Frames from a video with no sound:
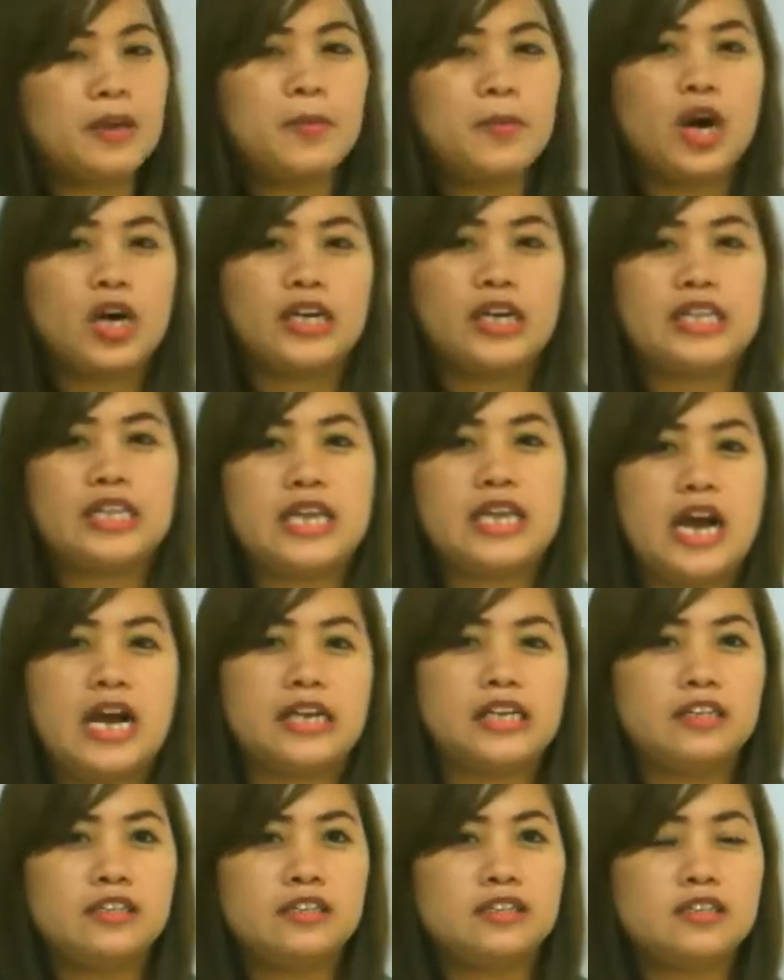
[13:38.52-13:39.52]
being marked in the
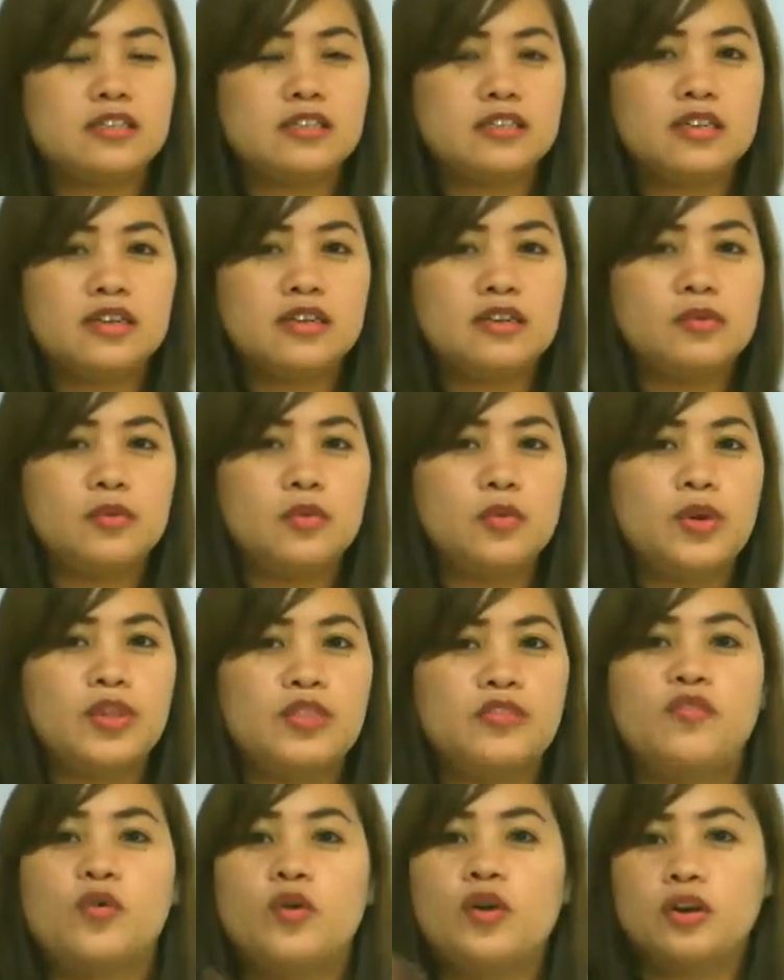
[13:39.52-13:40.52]
IELTS
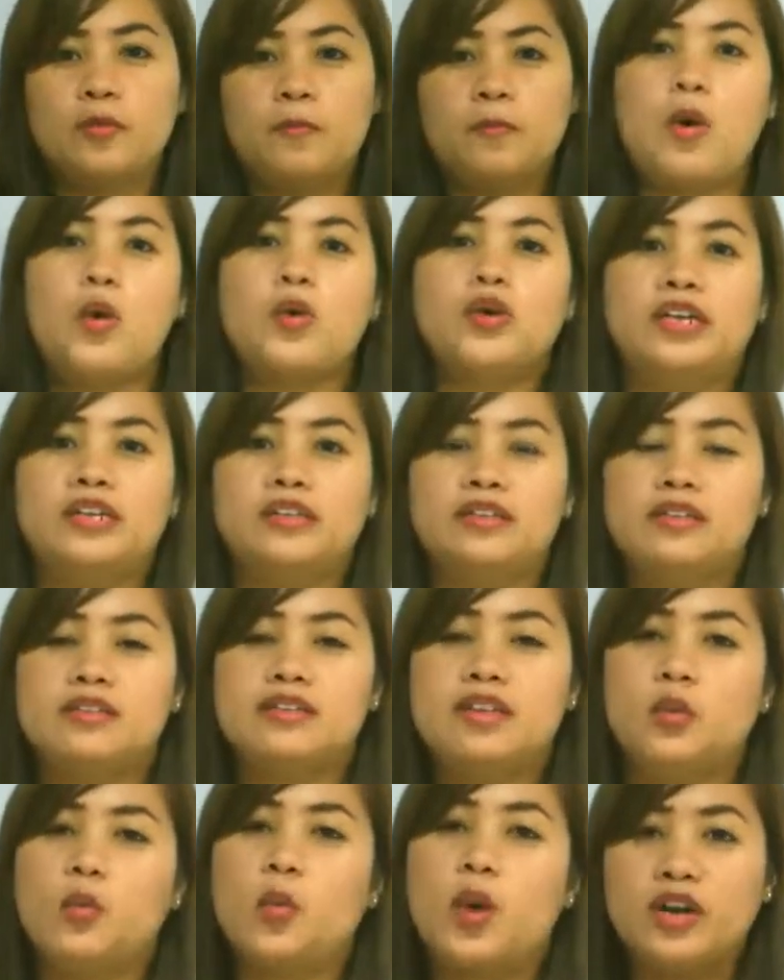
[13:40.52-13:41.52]
with 4
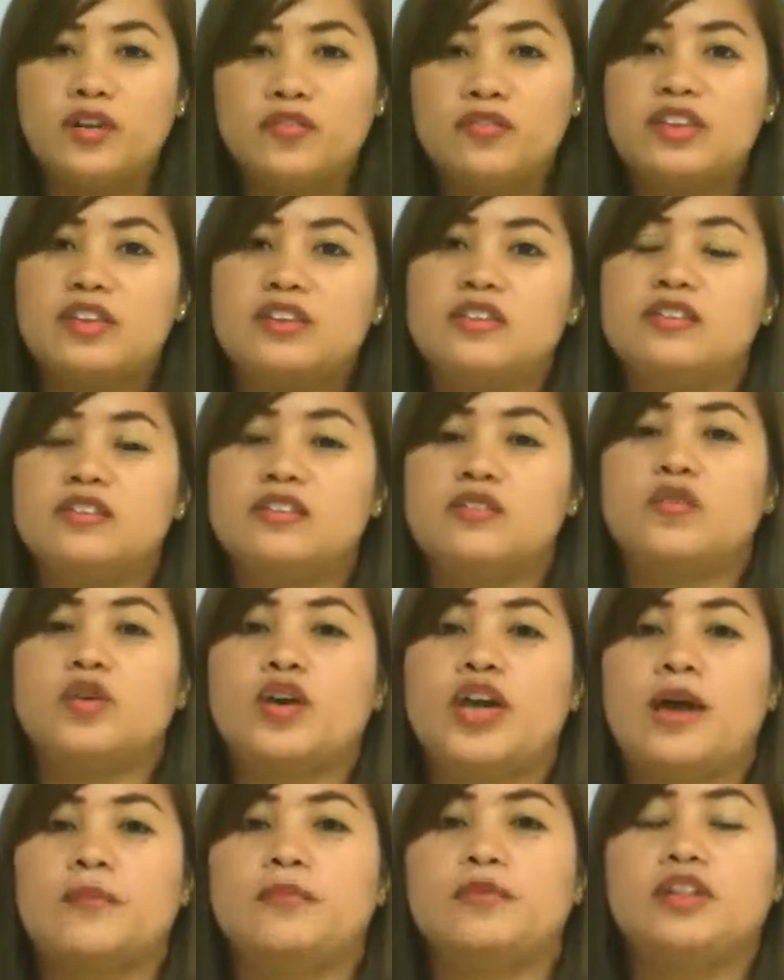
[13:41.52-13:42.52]
components, and one of these is
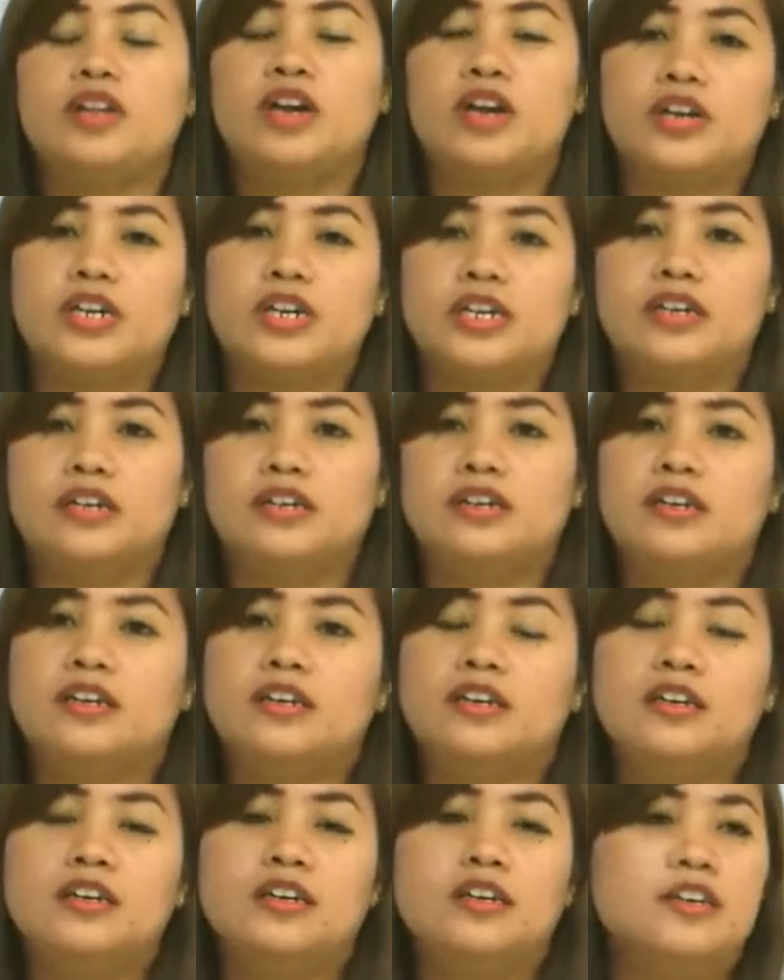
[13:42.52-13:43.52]
vocabulary.
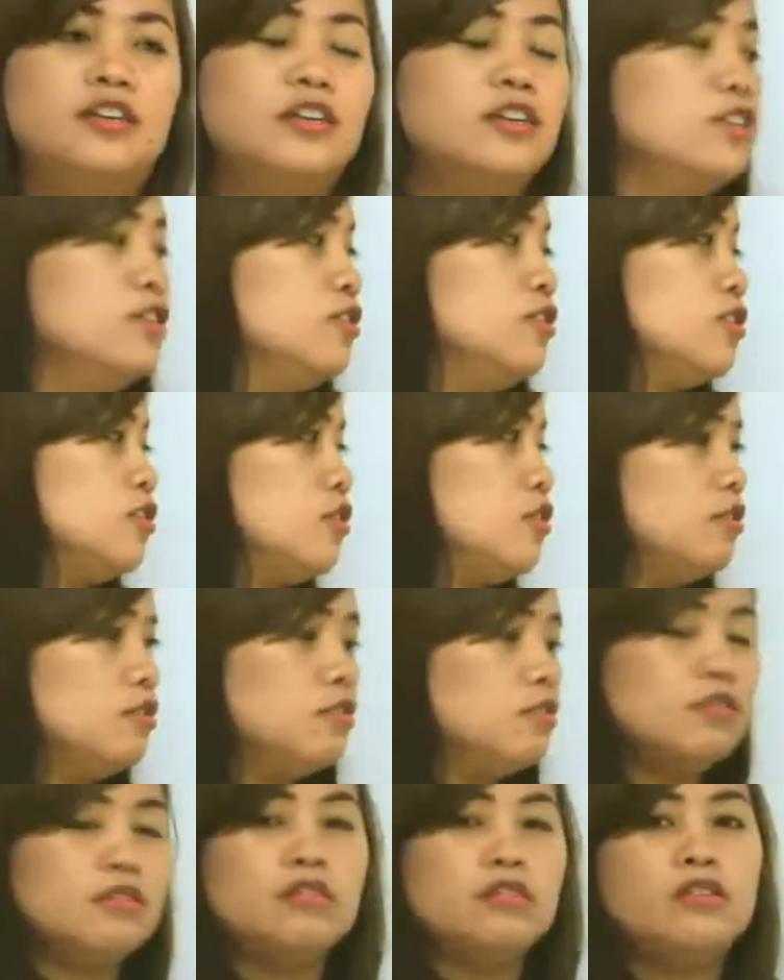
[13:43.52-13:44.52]

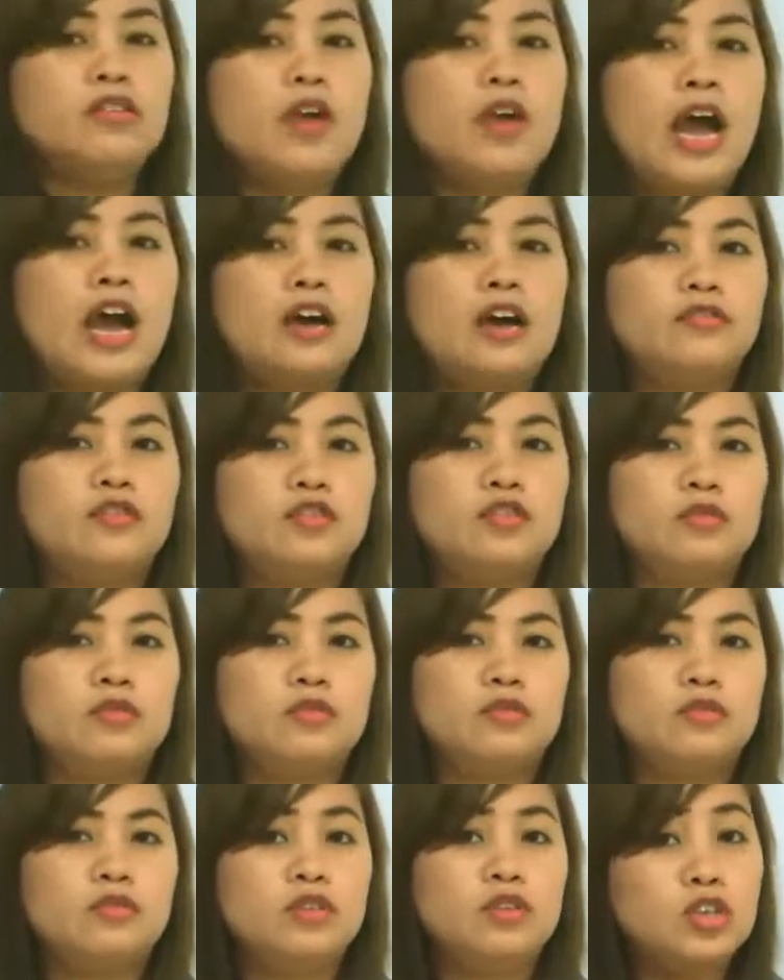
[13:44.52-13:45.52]
So you have
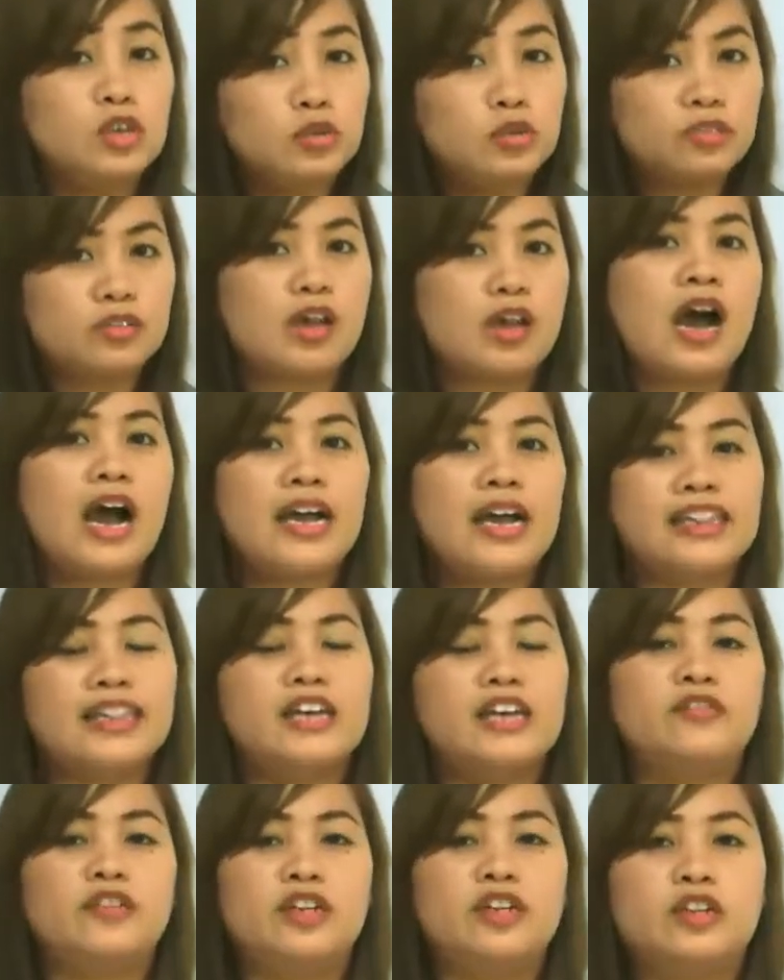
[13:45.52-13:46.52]
to use
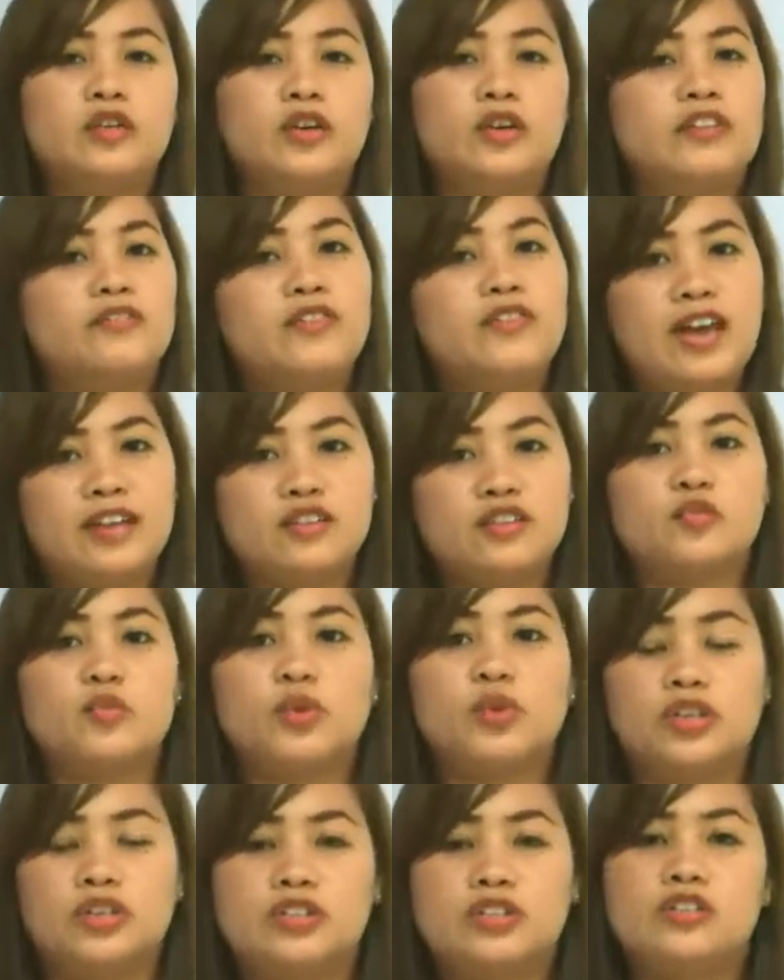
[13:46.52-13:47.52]
high-level or
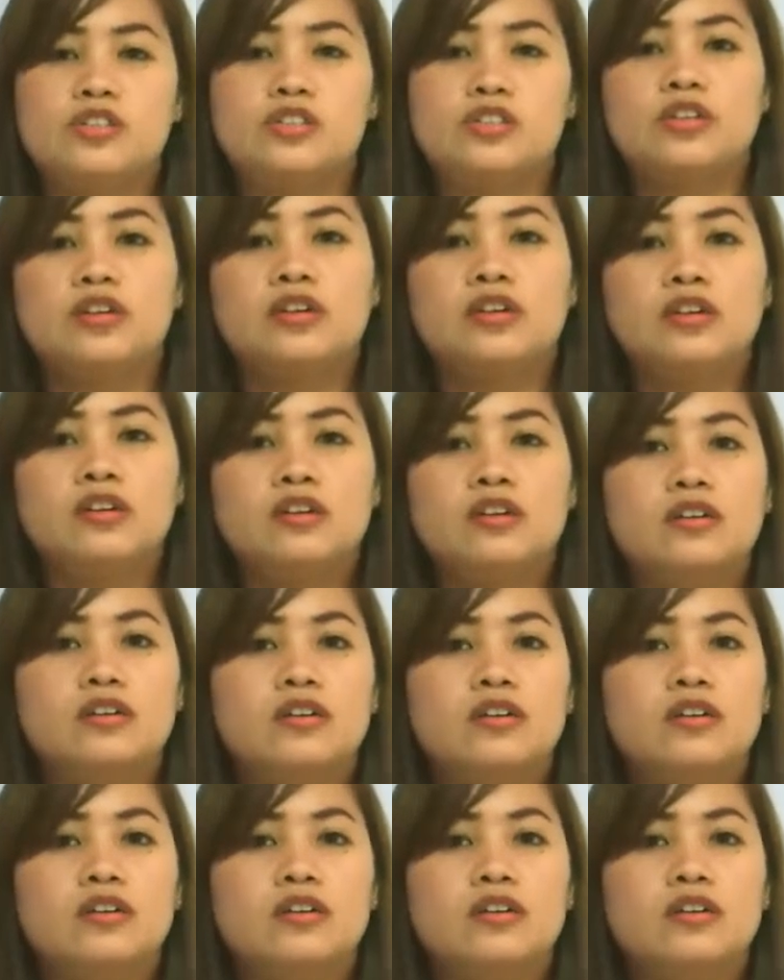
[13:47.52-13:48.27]
advanced words.